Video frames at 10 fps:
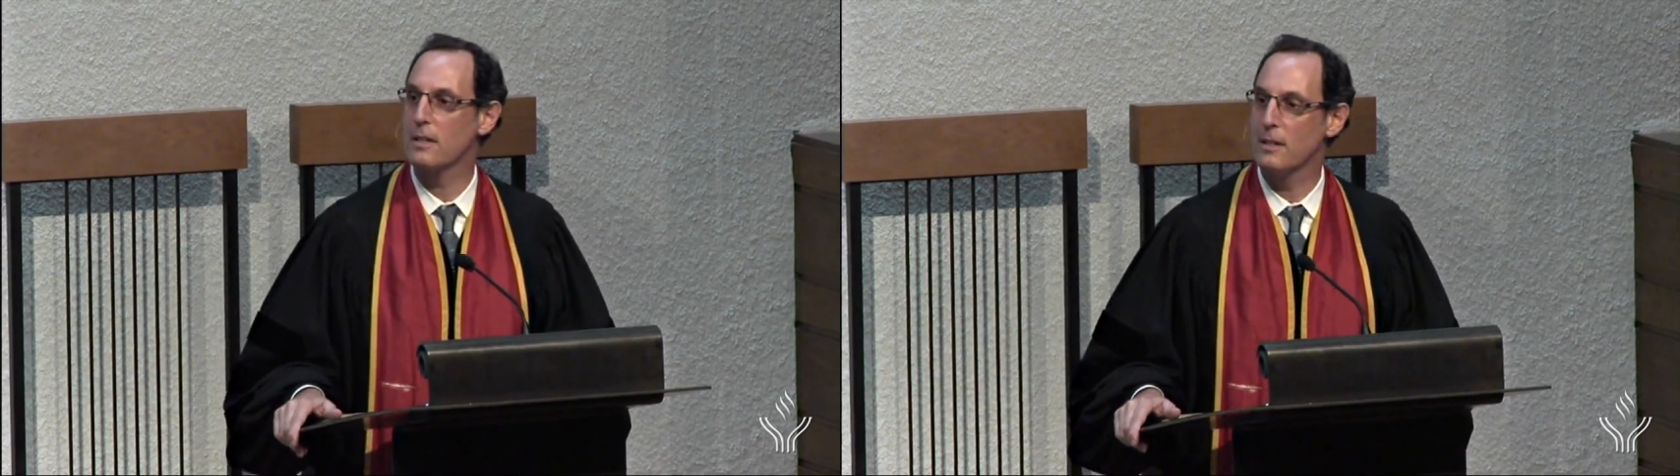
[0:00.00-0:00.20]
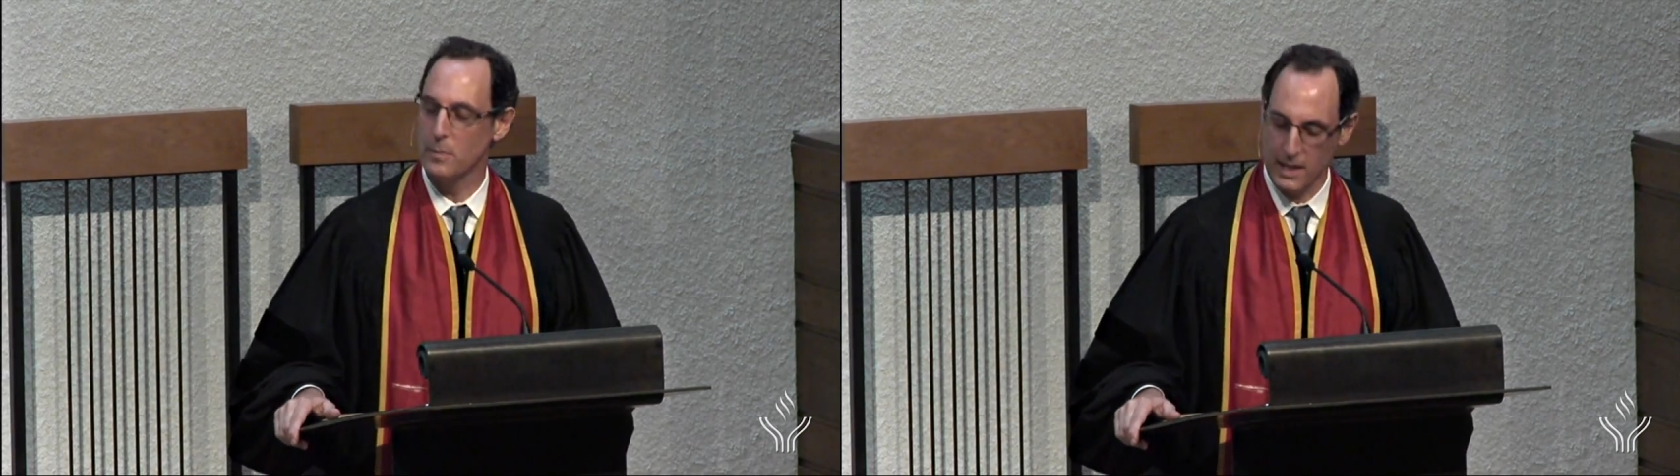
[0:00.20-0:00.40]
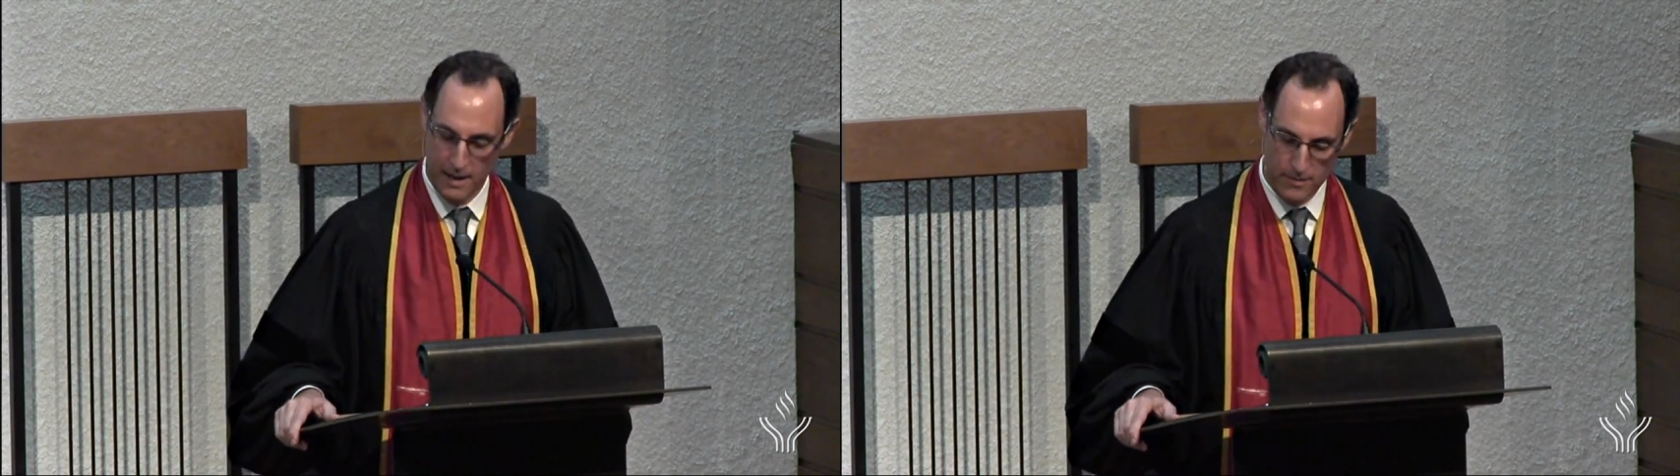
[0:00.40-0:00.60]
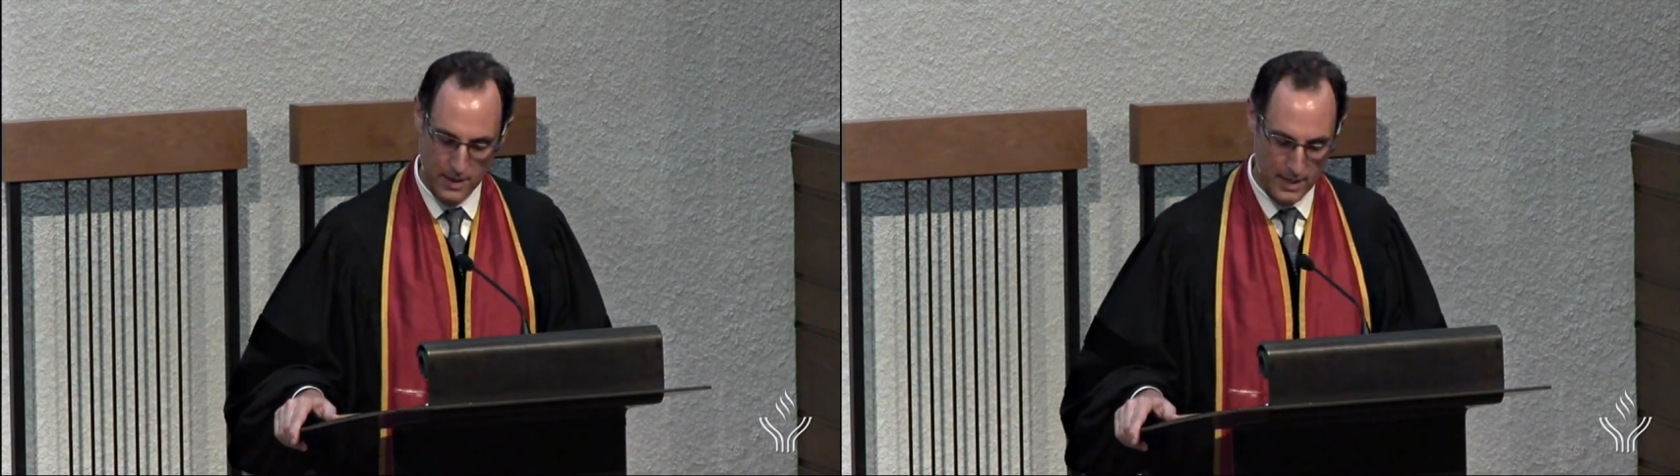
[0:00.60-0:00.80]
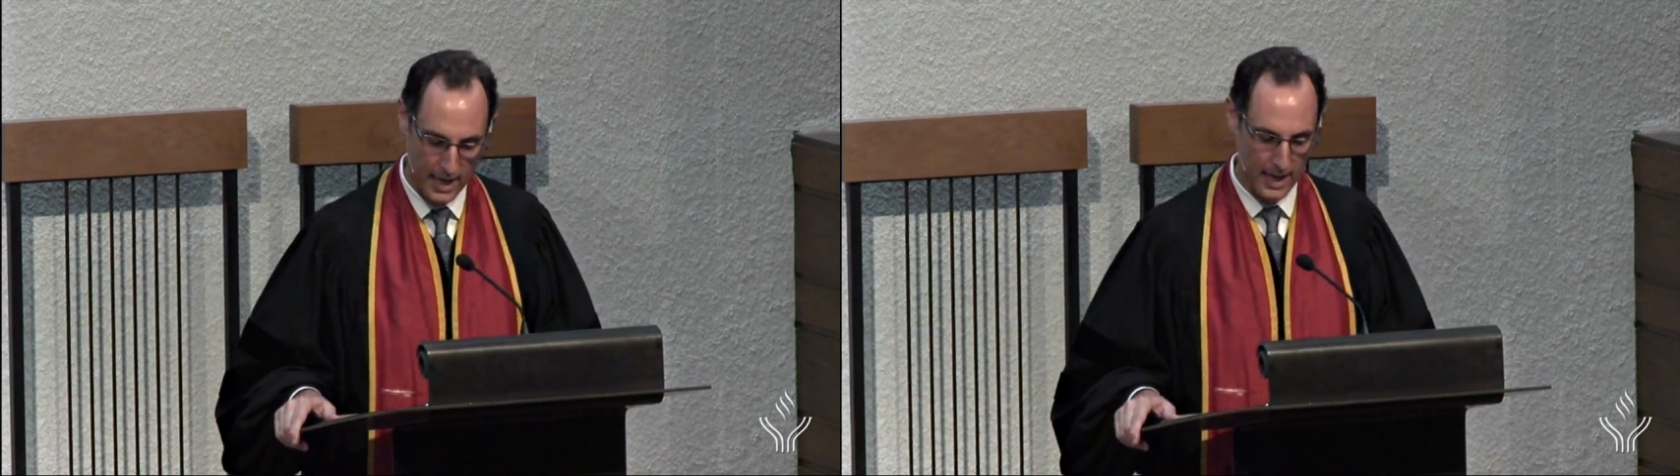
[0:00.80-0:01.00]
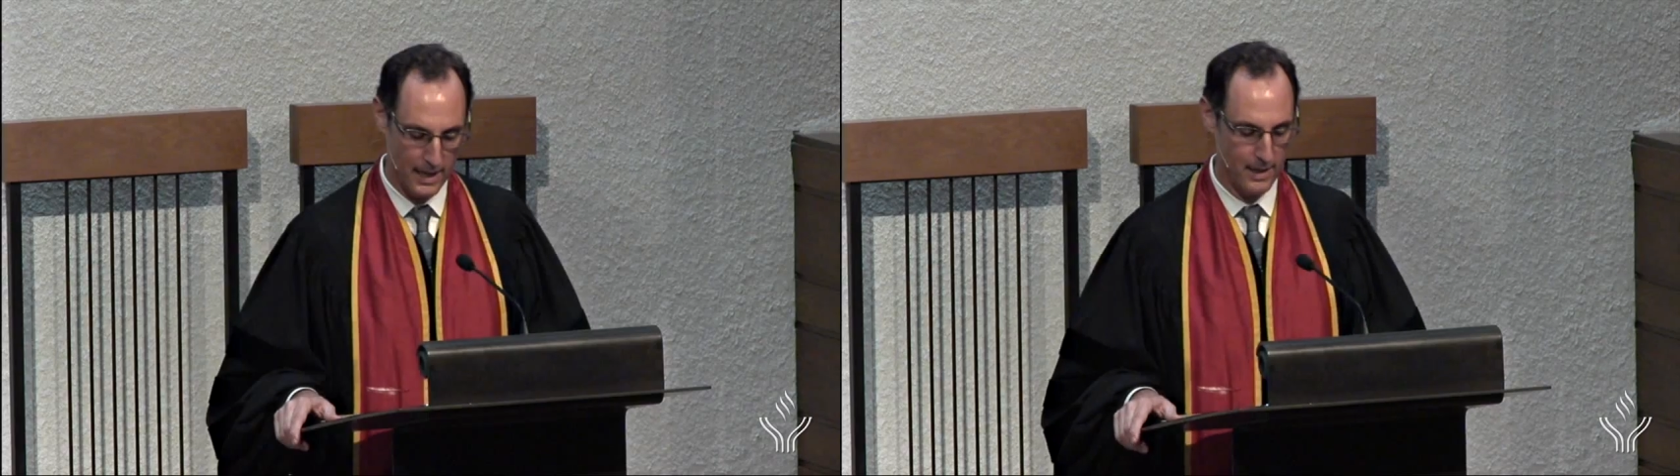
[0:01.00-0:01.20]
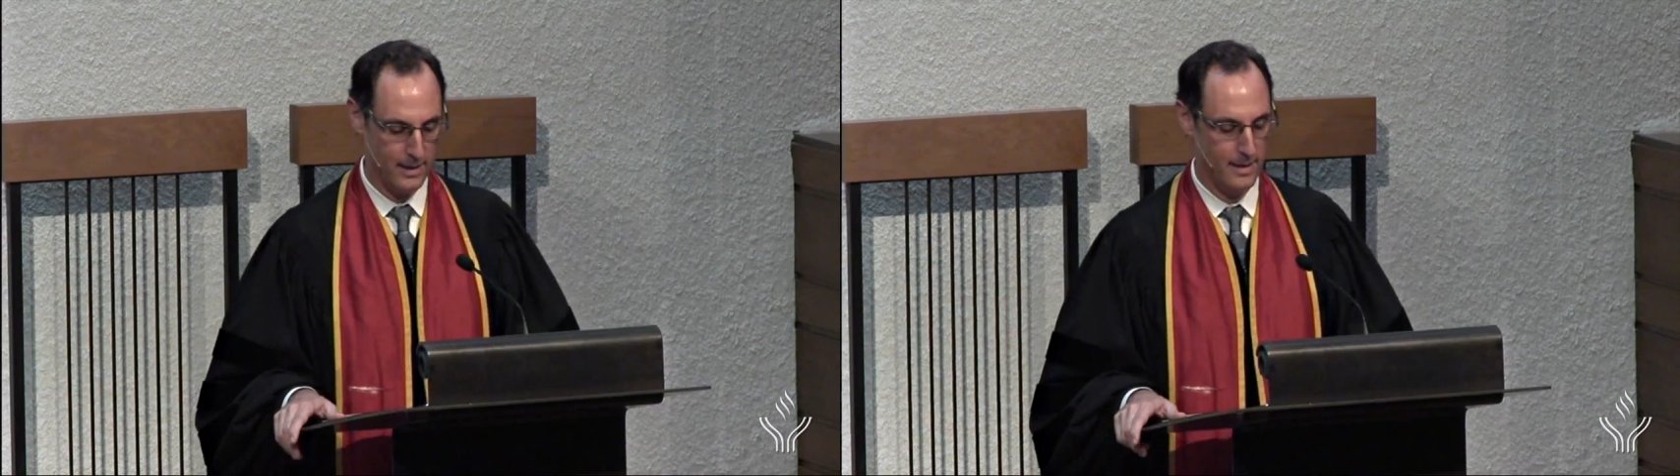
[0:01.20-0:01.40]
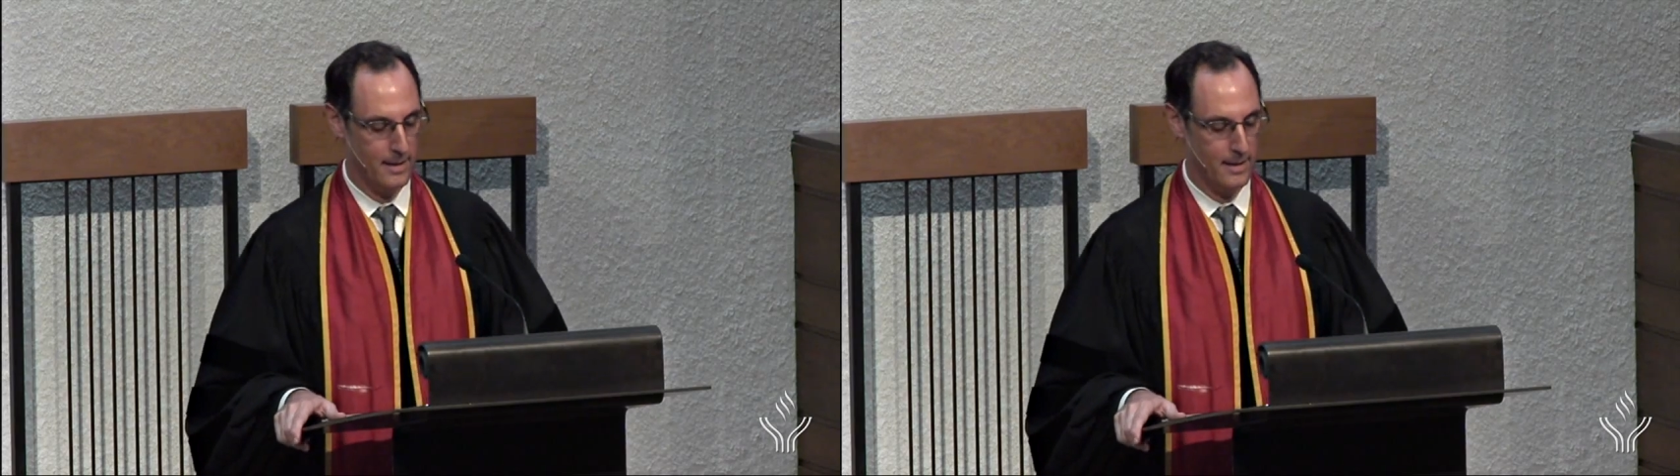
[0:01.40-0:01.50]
can be every day,